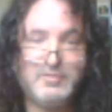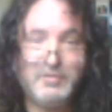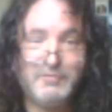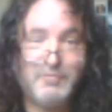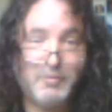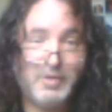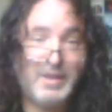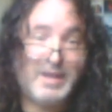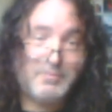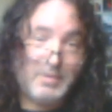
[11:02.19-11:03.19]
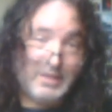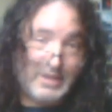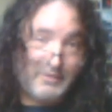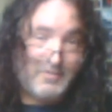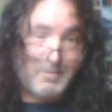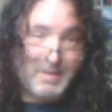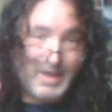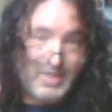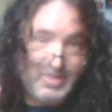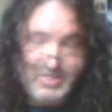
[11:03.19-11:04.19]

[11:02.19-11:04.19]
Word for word: in order to further the story forward, and that's what I